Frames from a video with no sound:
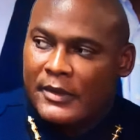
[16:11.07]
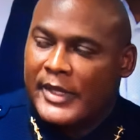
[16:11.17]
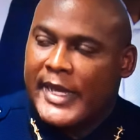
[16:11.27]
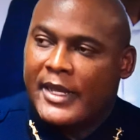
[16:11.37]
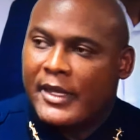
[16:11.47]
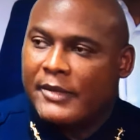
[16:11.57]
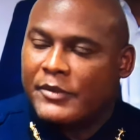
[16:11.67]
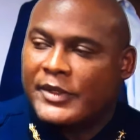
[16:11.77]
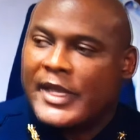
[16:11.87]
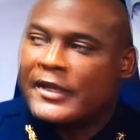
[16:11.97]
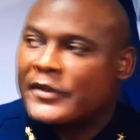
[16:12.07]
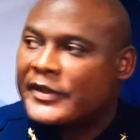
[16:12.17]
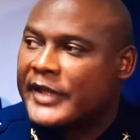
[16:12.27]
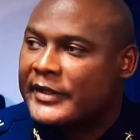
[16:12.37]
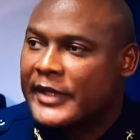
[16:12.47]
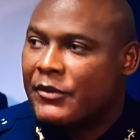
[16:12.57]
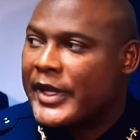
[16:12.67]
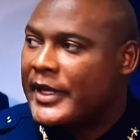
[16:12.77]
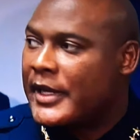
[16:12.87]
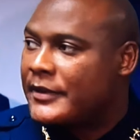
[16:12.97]
Not going to discuss that
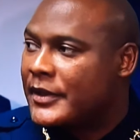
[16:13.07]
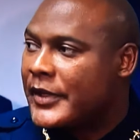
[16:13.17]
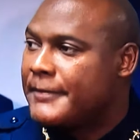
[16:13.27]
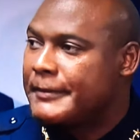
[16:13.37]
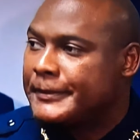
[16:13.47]
right now. Go ahead.